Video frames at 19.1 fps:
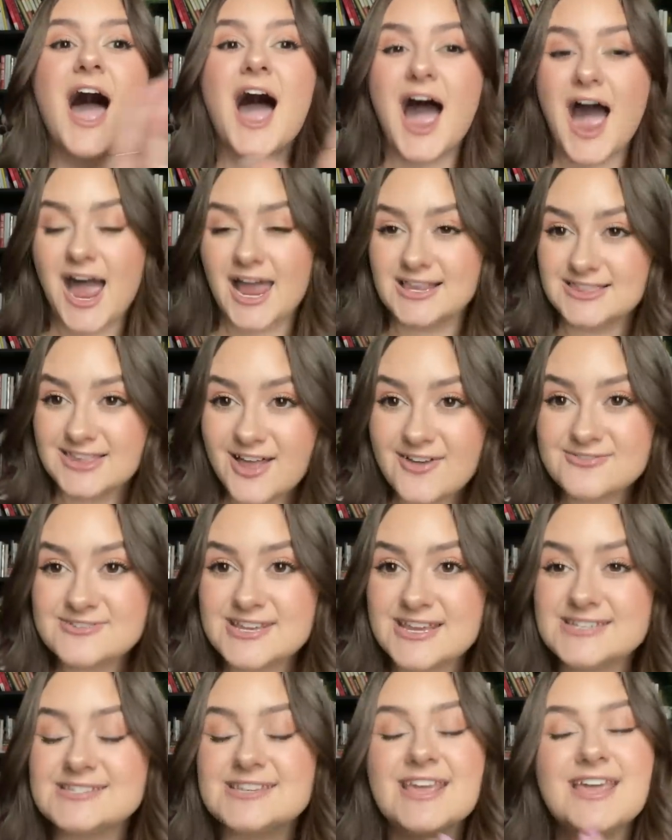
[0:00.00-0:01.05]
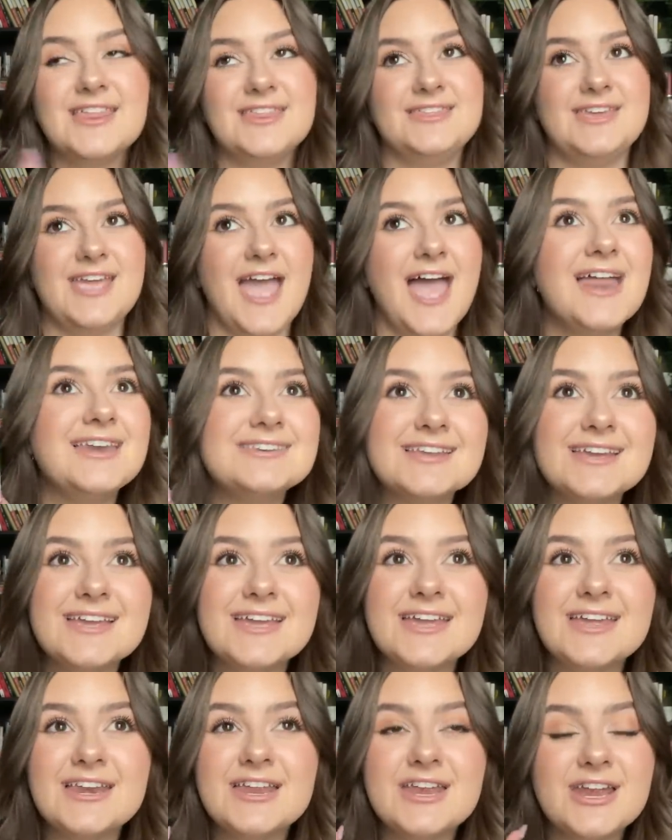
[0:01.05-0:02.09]
I loved it. The ending
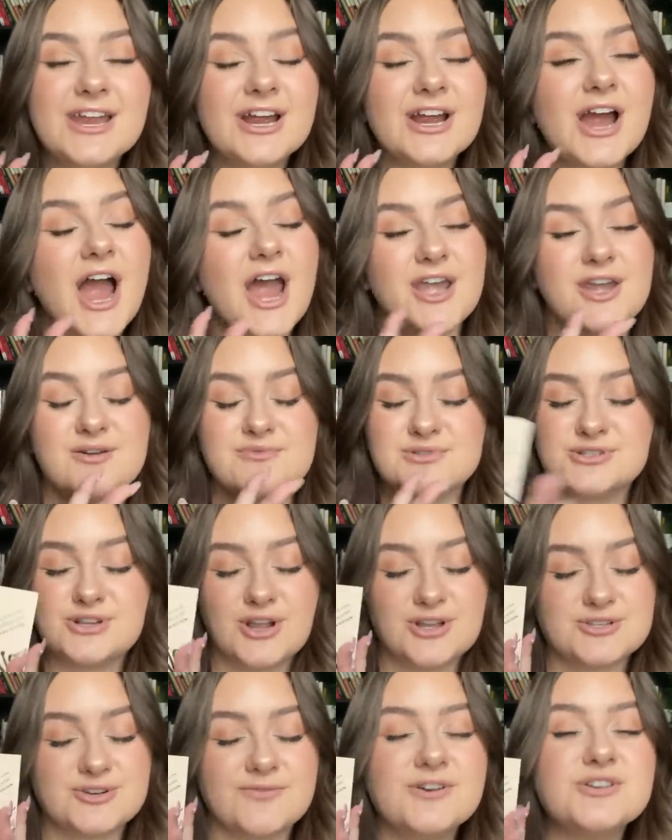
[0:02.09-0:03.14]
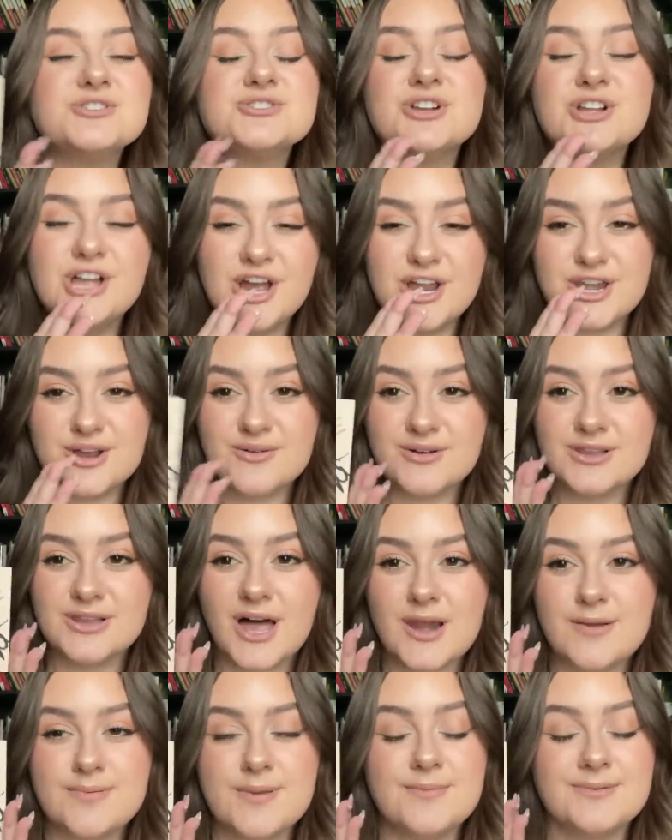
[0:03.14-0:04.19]
in here, I know it's controversial. I know a
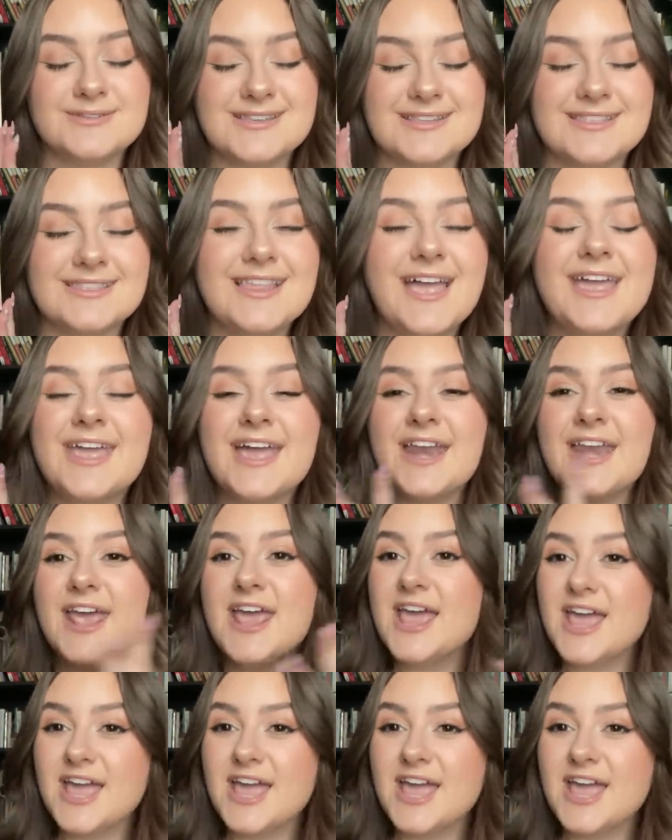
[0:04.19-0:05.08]
lot of people didn't like it.